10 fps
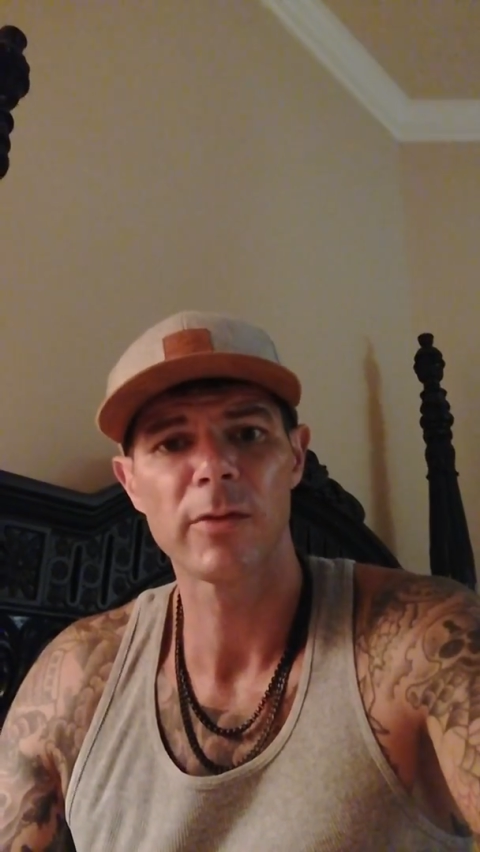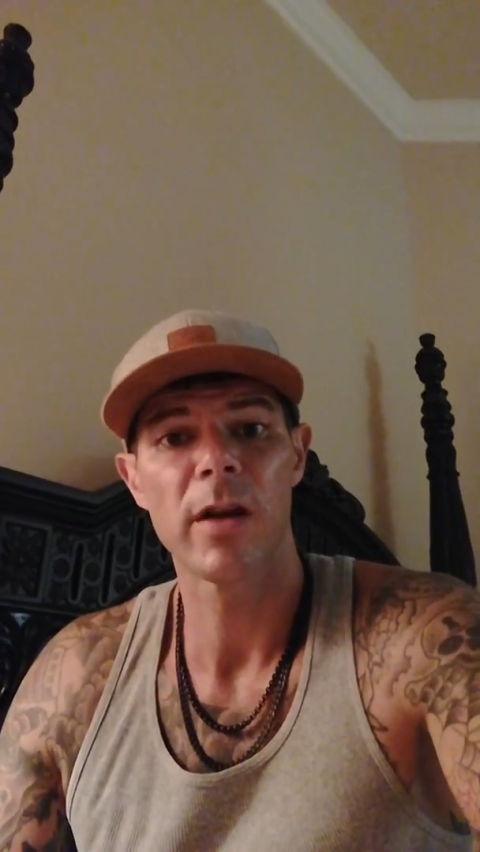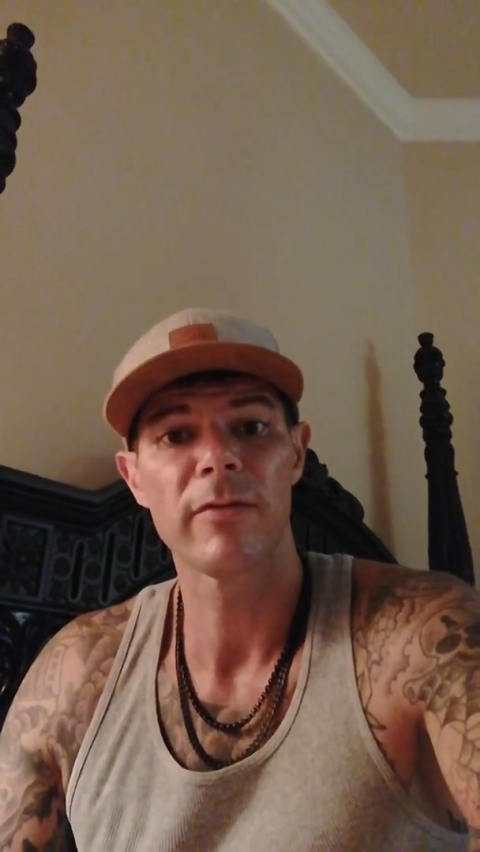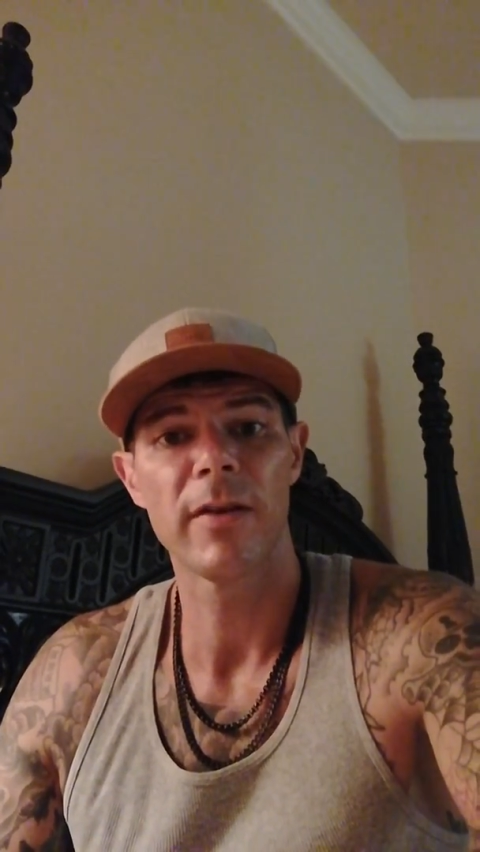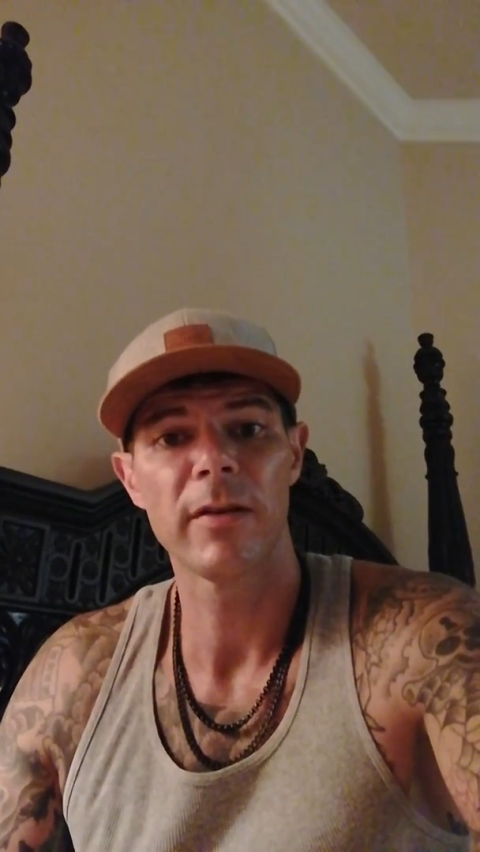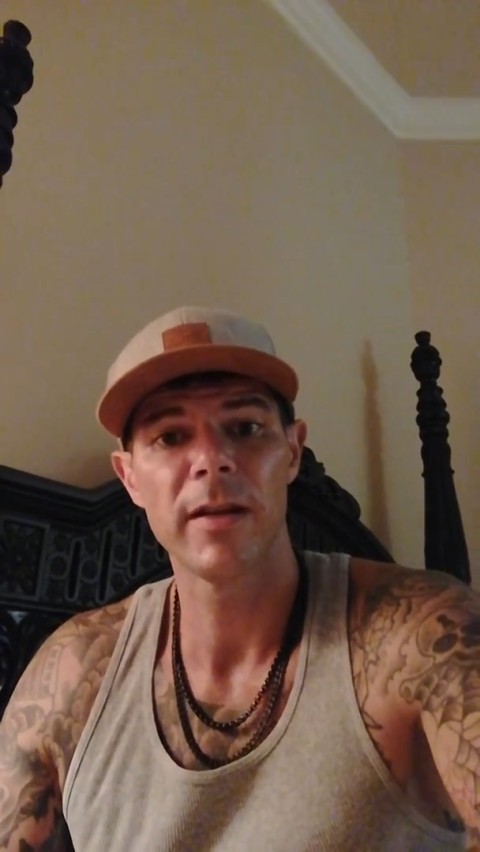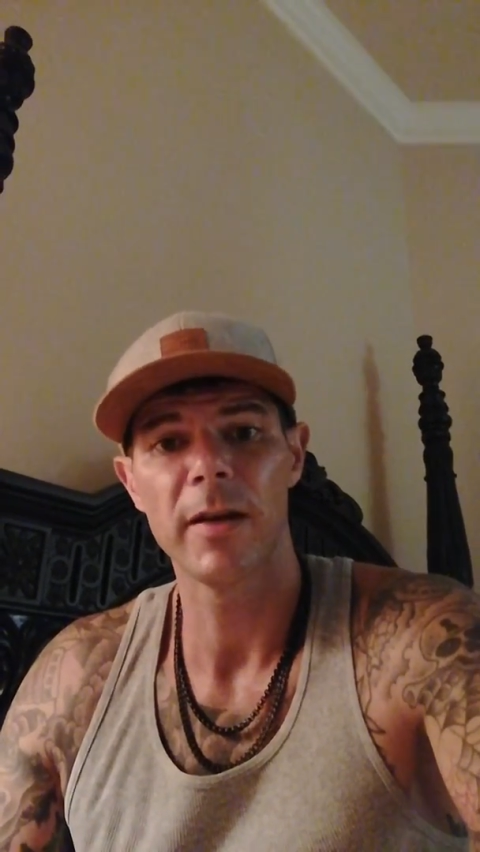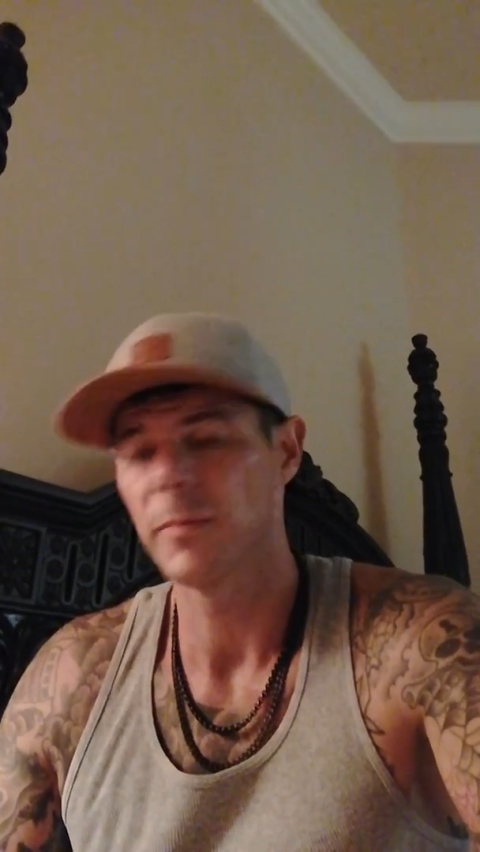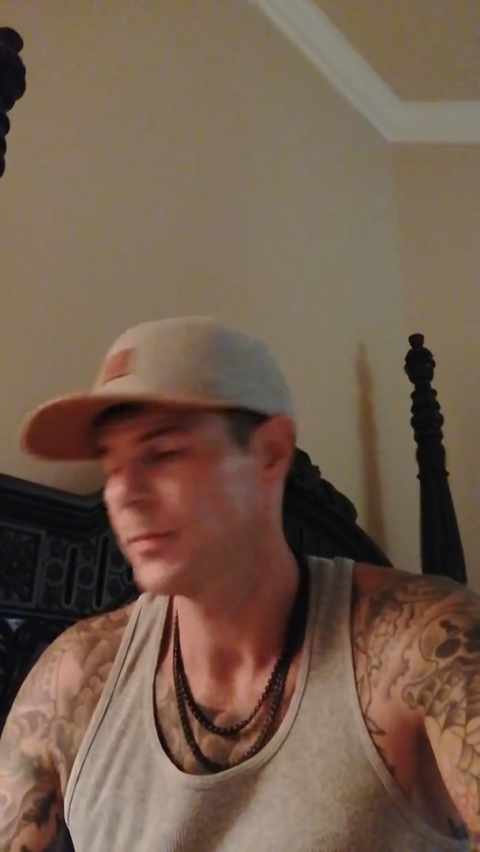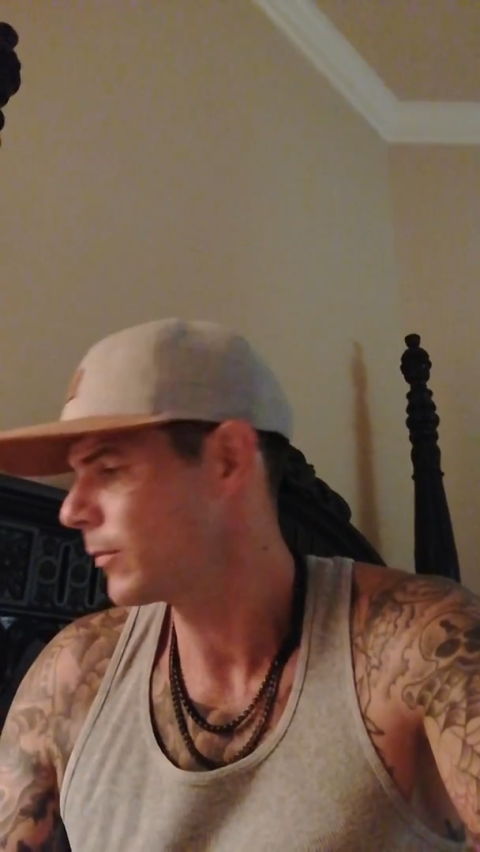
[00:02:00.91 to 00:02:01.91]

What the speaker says: what I found out.